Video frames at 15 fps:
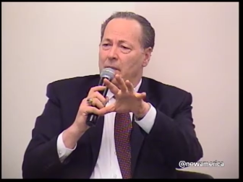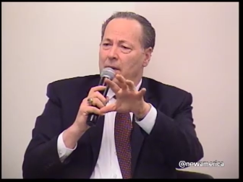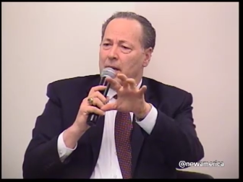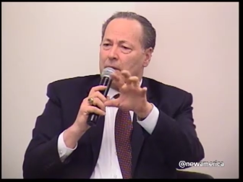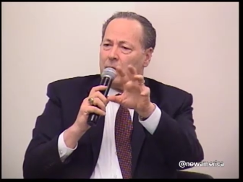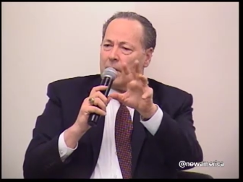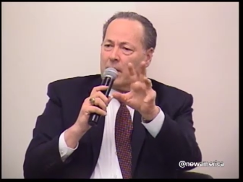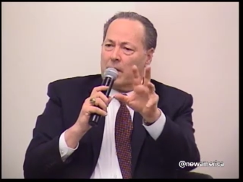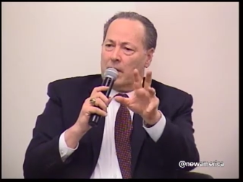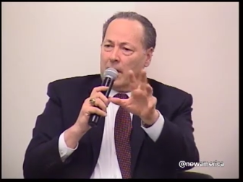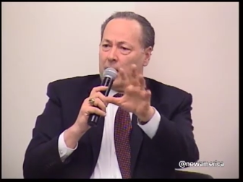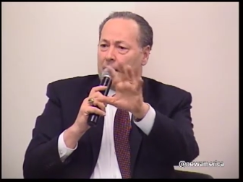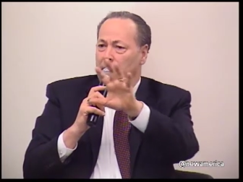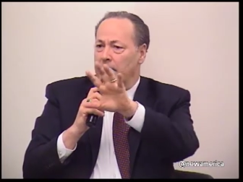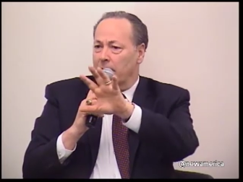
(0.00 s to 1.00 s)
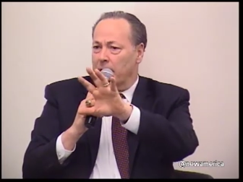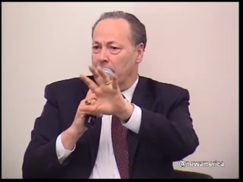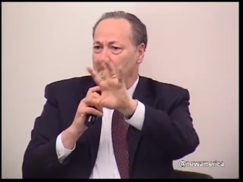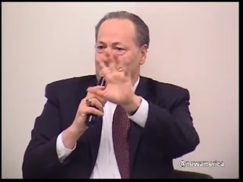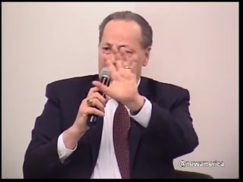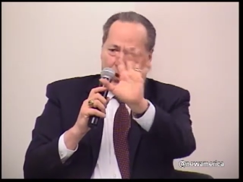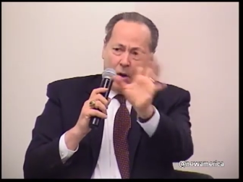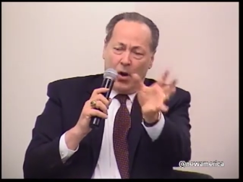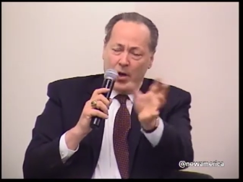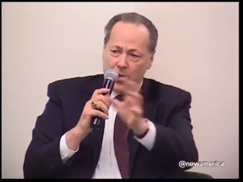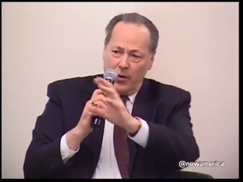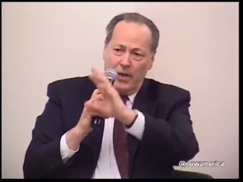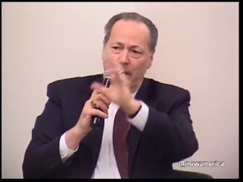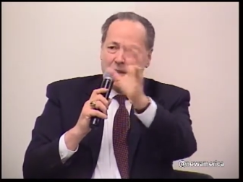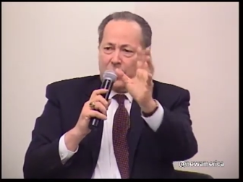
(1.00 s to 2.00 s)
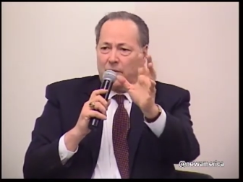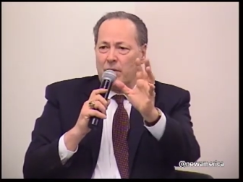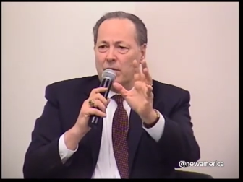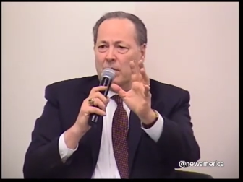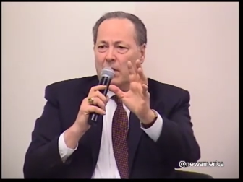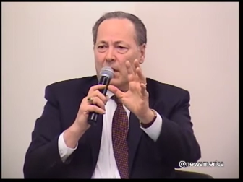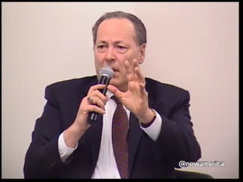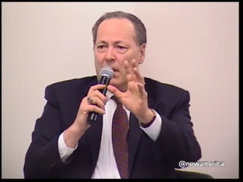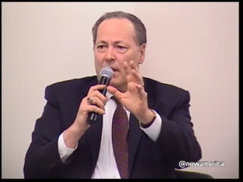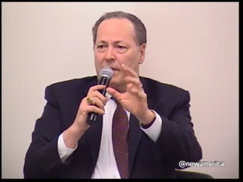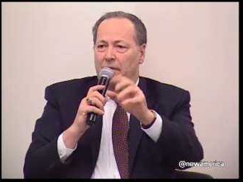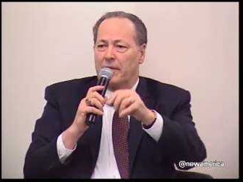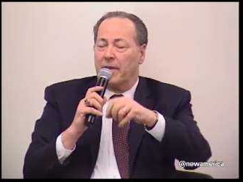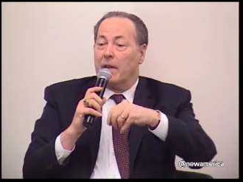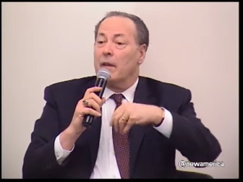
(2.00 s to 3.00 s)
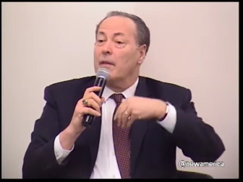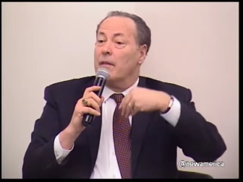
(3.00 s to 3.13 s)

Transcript: about what the larger issue of